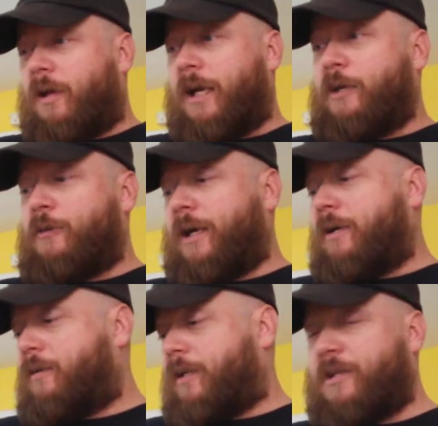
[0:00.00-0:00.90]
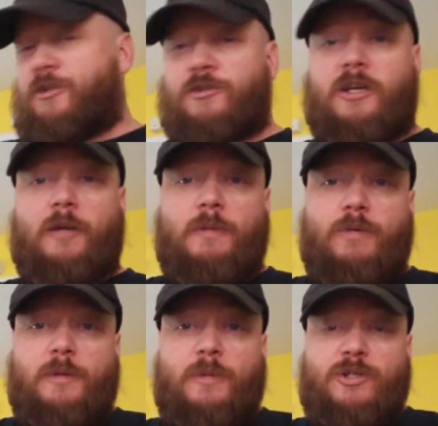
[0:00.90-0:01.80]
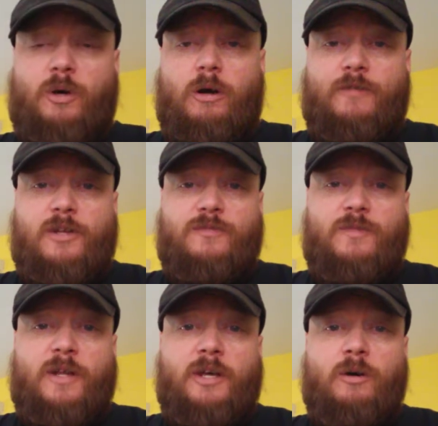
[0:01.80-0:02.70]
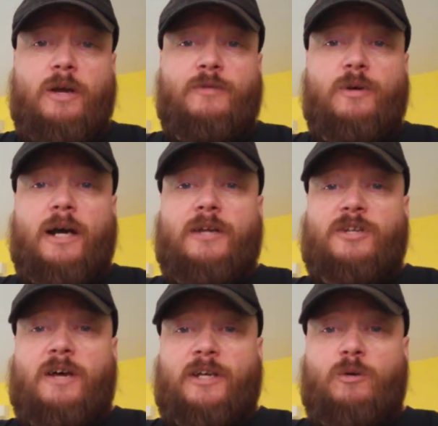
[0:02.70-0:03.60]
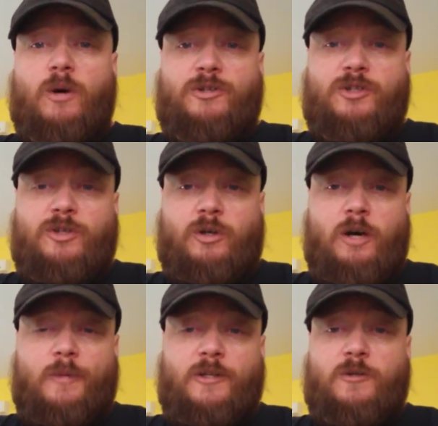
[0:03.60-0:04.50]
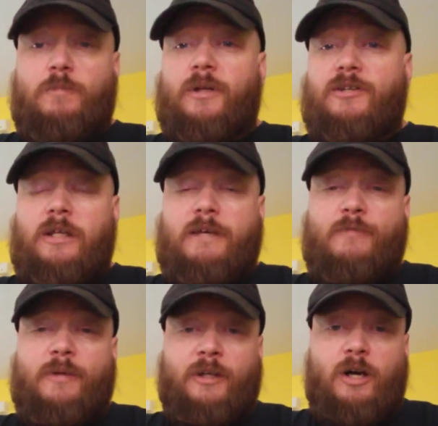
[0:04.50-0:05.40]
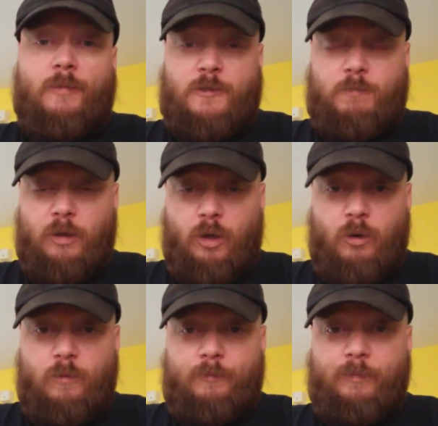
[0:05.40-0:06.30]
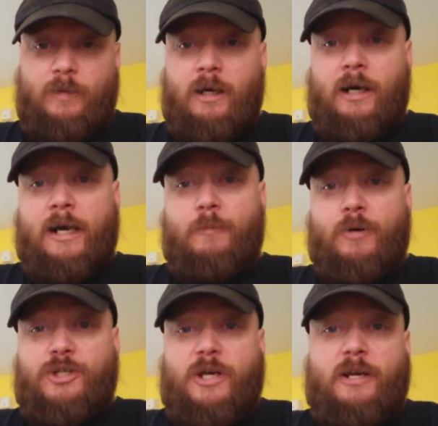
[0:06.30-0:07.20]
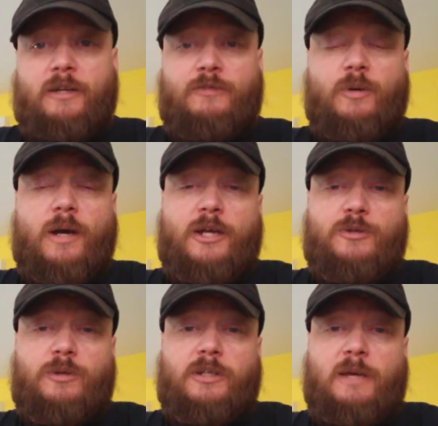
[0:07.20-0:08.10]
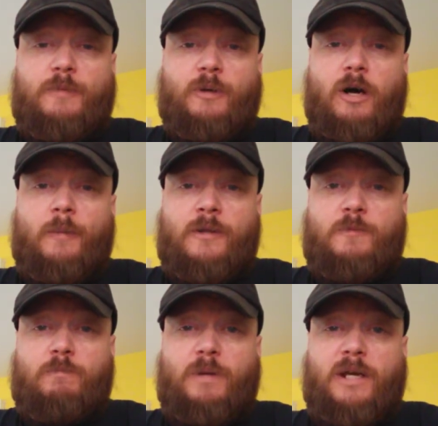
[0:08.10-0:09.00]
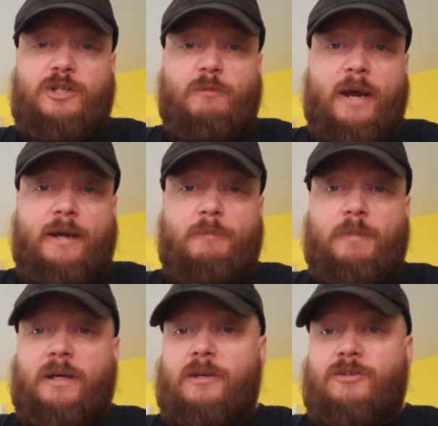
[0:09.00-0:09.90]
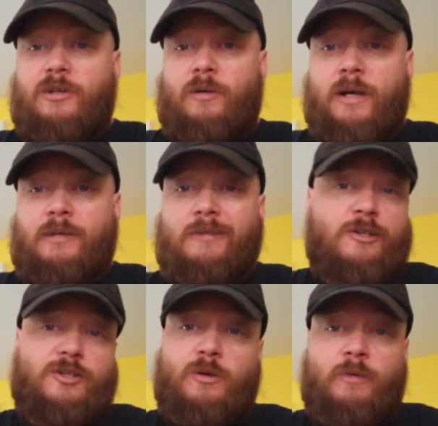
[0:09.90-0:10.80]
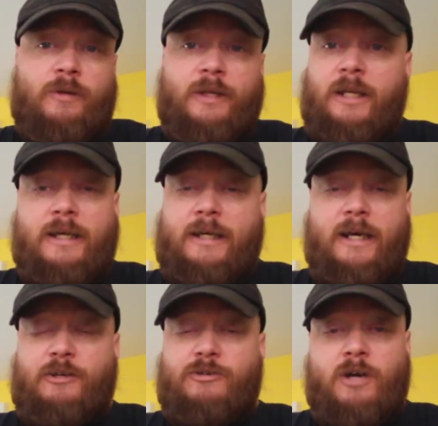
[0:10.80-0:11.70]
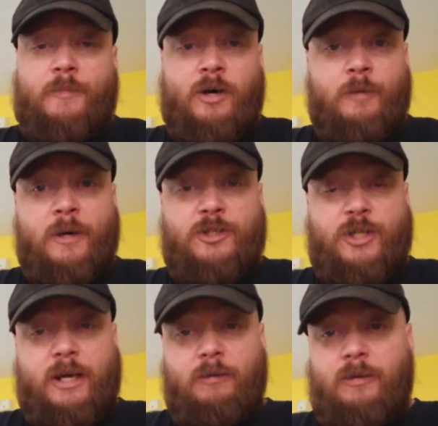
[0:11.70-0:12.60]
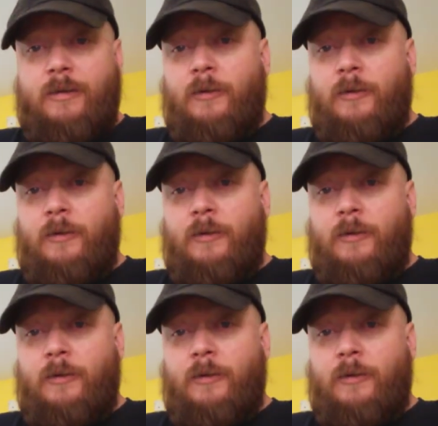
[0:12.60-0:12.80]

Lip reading: anyway, that's going to be pretty much all for this video. If you guys have any questions or comments, please leave them in the comments below. I'd appreciate it if you guys would keep the comments PG rated, because, you know, I just don't really need that kind of drama on my channel.